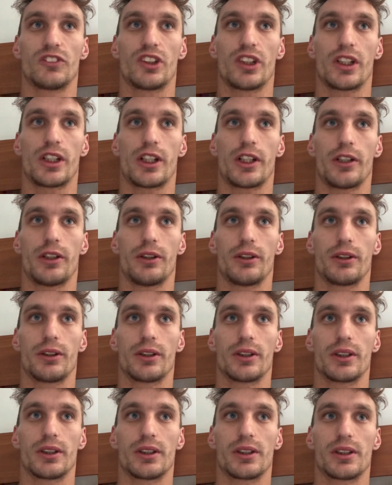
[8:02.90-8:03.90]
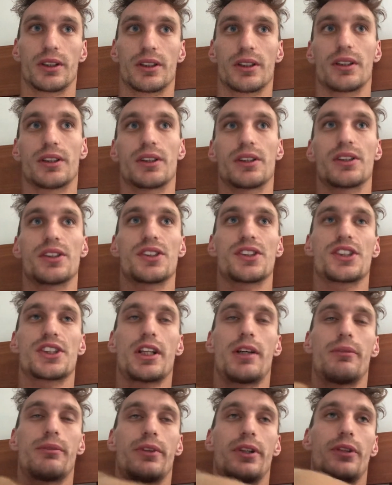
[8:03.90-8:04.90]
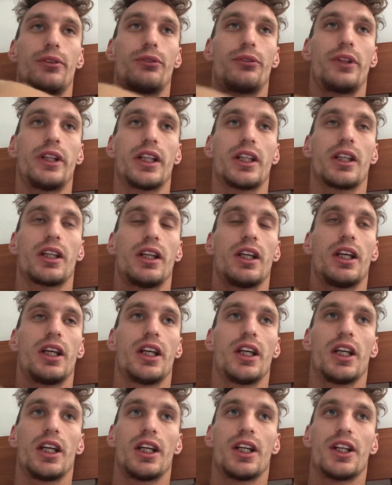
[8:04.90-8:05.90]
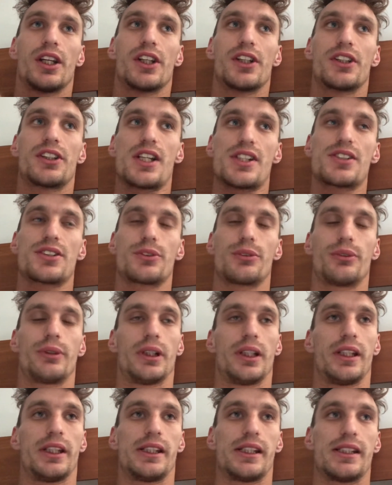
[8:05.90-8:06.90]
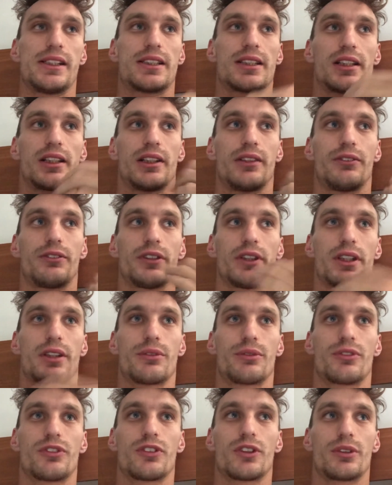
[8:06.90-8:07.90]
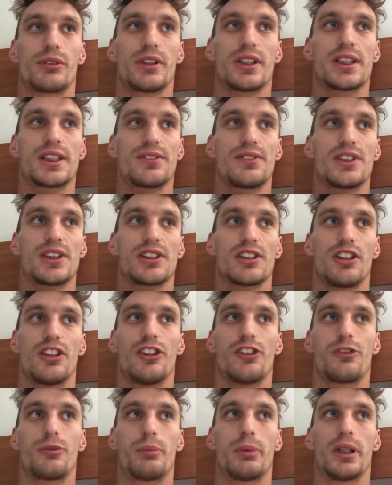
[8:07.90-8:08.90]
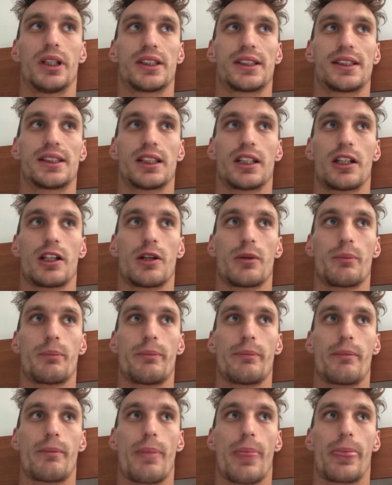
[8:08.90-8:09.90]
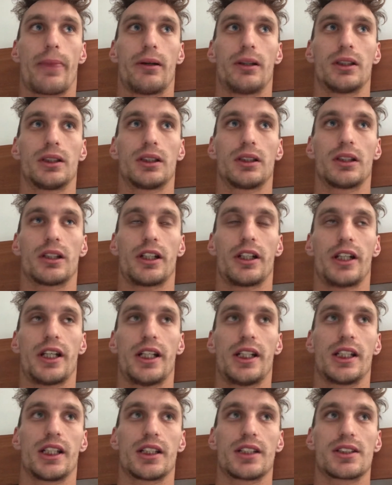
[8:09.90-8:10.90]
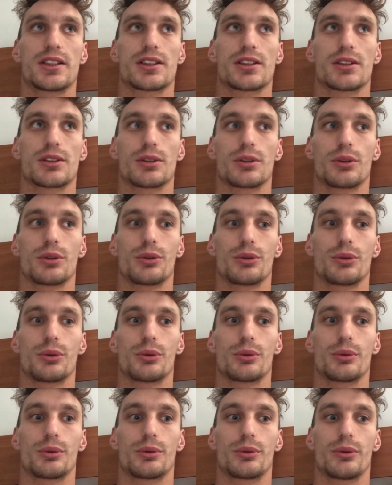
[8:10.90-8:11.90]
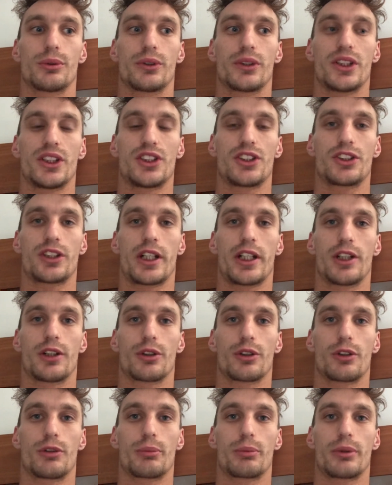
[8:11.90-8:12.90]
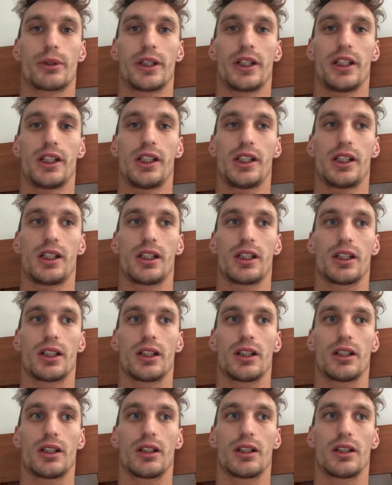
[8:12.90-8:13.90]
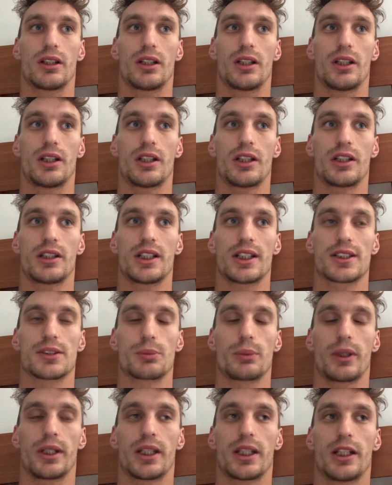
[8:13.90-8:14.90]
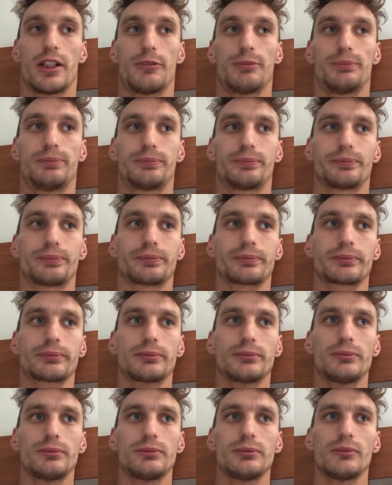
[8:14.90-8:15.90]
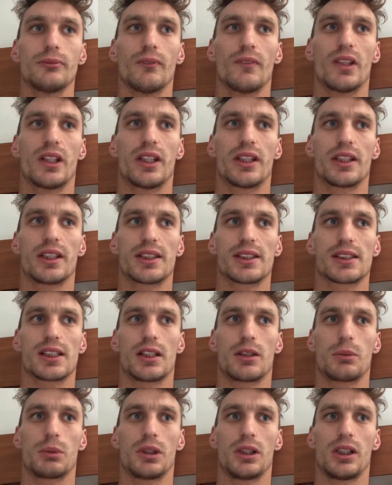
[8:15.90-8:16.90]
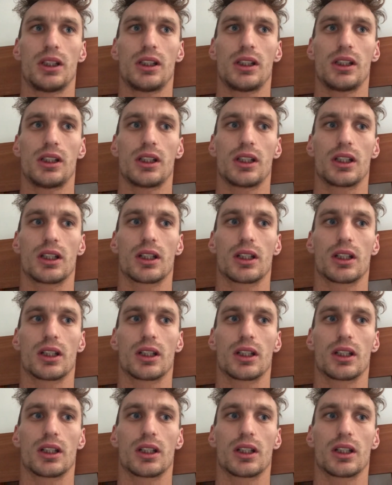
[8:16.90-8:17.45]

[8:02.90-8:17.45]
you know, it's something that Rick doesn't really need to live with for the rest of his life. But you know, heading into the Australian Grand Prix next weekend, there's going to be